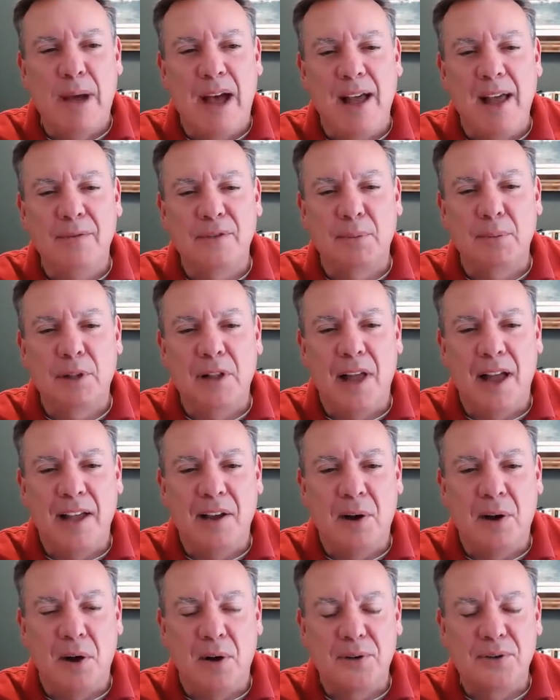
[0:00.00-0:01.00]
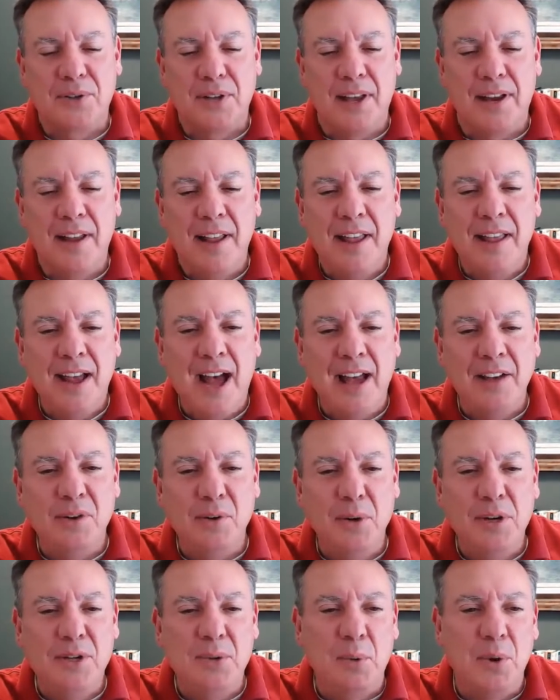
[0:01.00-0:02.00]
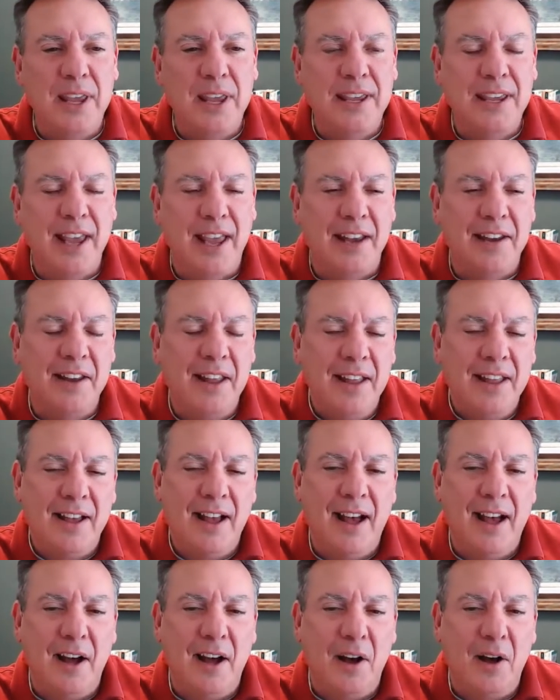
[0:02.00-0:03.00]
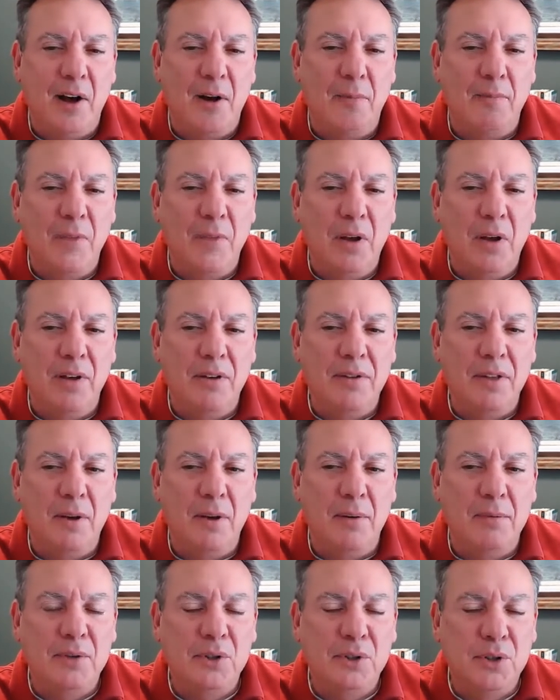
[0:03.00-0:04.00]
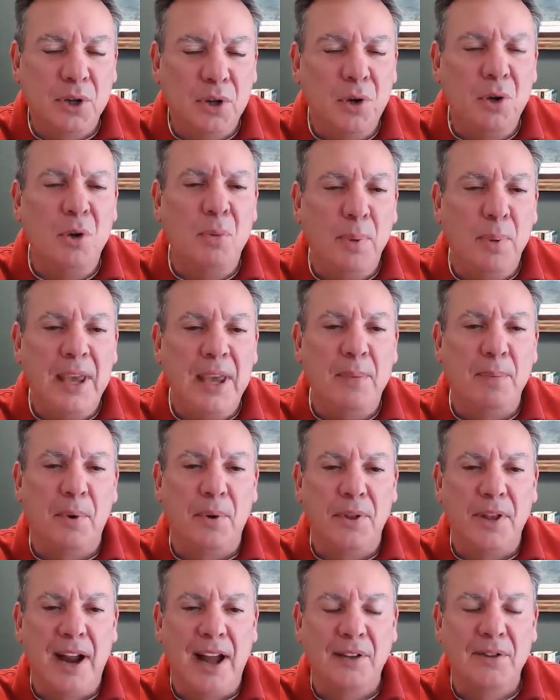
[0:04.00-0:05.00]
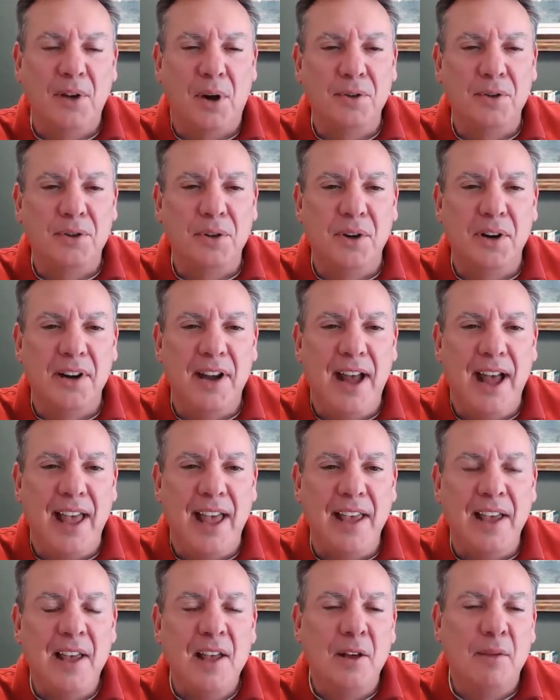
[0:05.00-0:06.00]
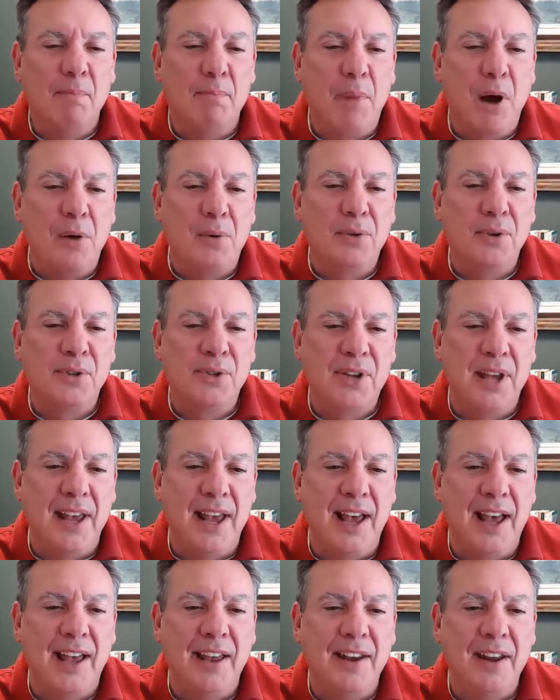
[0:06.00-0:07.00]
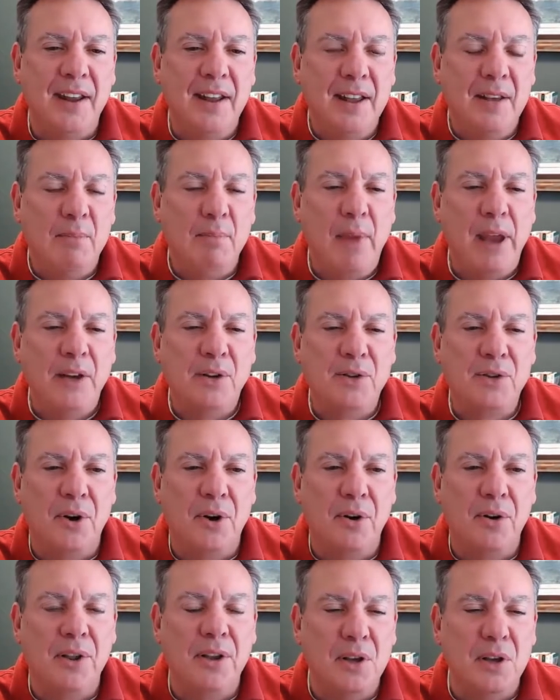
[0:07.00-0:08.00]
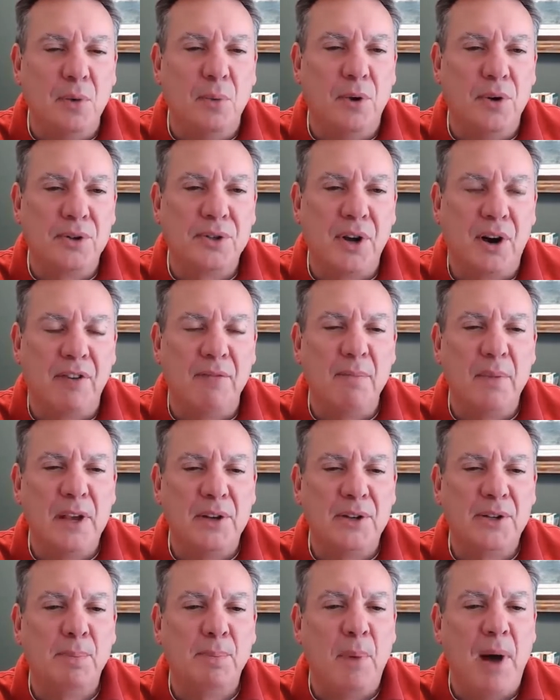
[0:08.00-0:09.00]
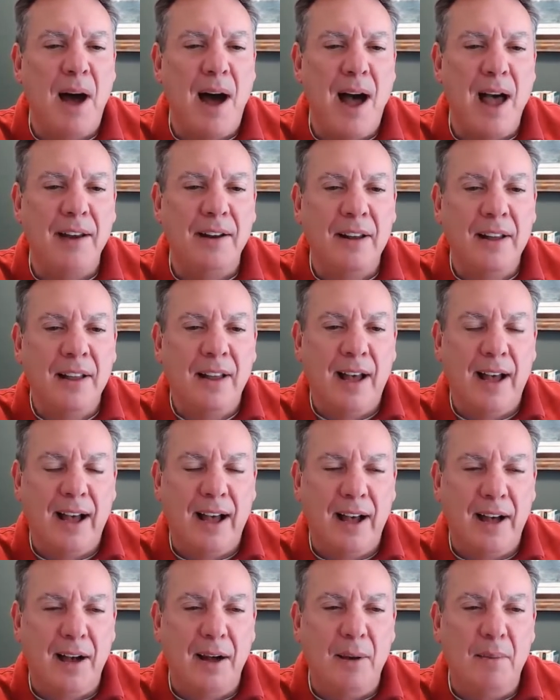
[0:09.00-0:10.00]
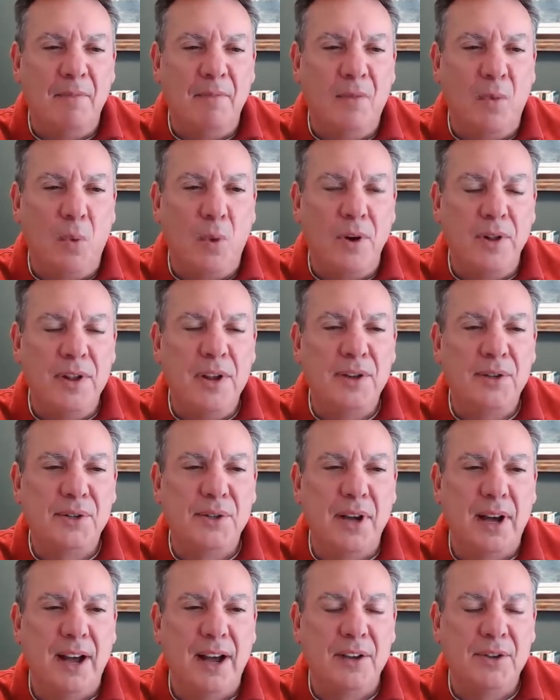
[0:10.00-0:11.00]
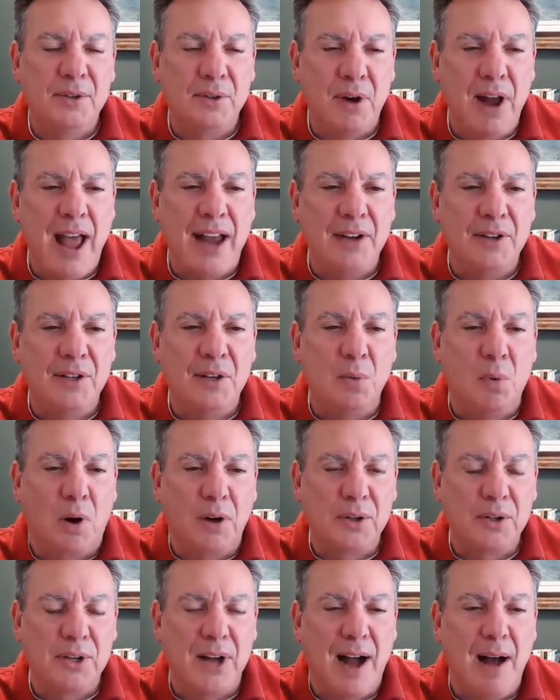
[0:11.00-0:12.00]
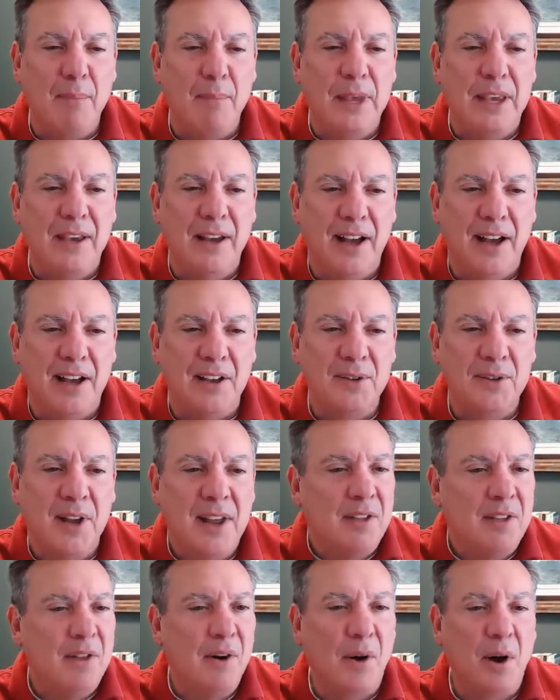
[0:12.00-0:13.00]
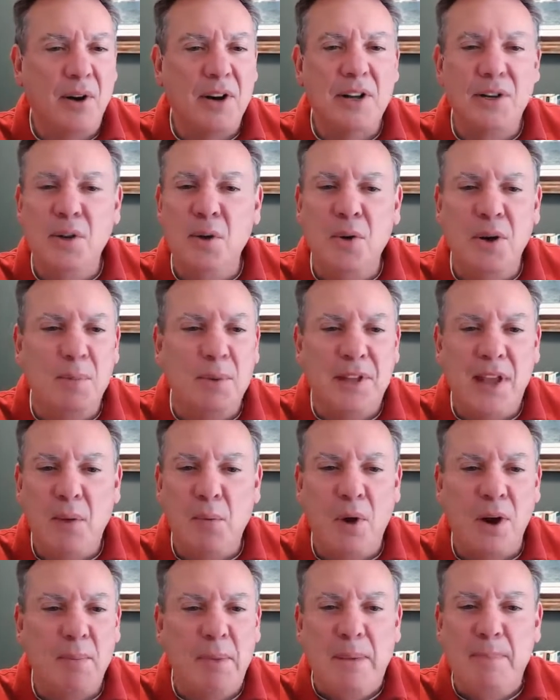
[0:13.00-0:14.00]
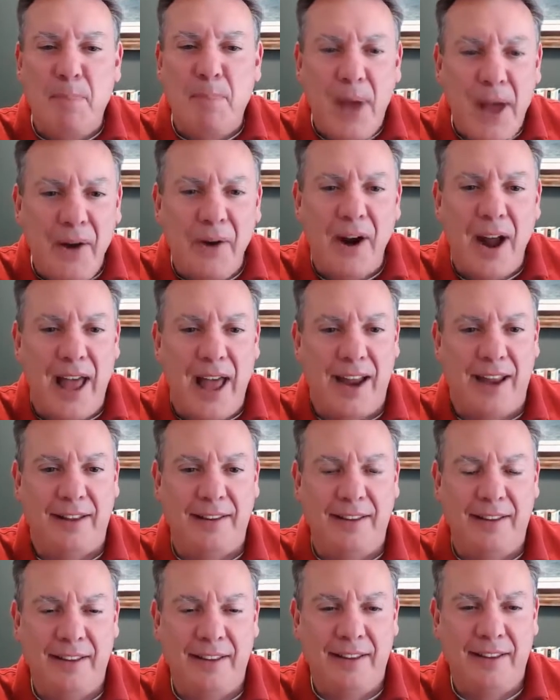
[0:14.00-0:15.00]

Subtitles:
I have some client calls that I do each week, and the two people that I talked to today both said, make sure that you reserve me a spot for this strategy workshop, because they're already doing it, but they want to be better at it.